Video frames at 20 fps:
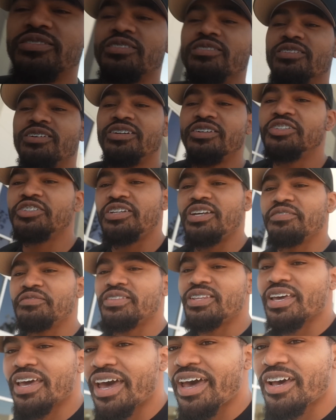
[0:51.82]
to lunch and
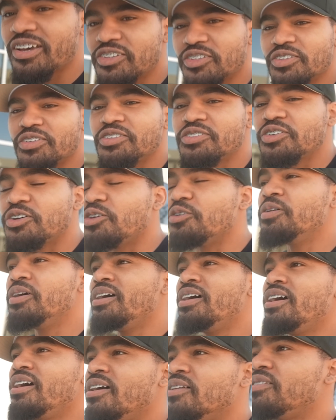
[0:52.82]
everything actually, so
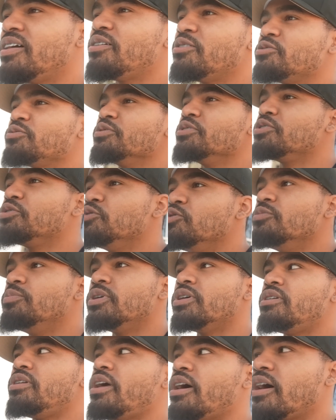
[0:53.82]
that was really cool.
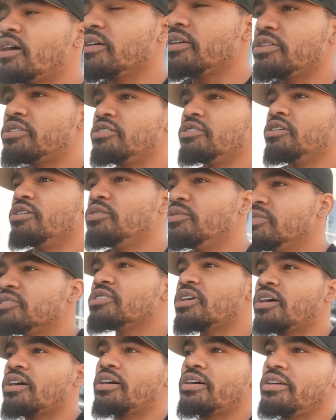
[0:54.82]
But now I get to go
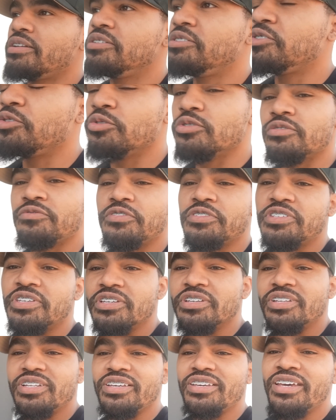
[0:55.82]
inside, tour the
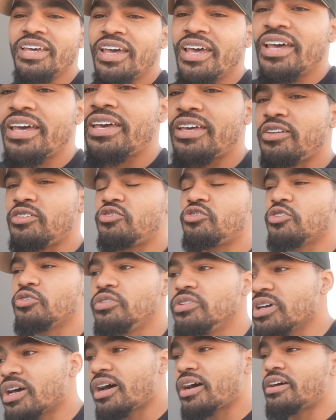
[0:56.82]
facility, and show
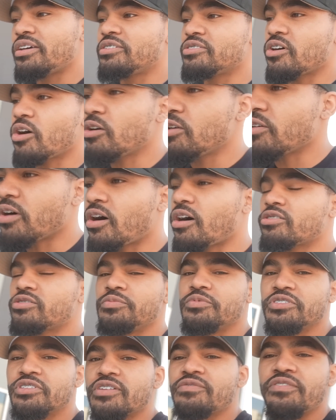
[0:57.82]
you guys all the
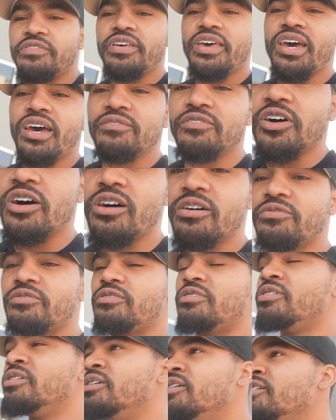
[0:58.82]
awesome stuff that they have to offer.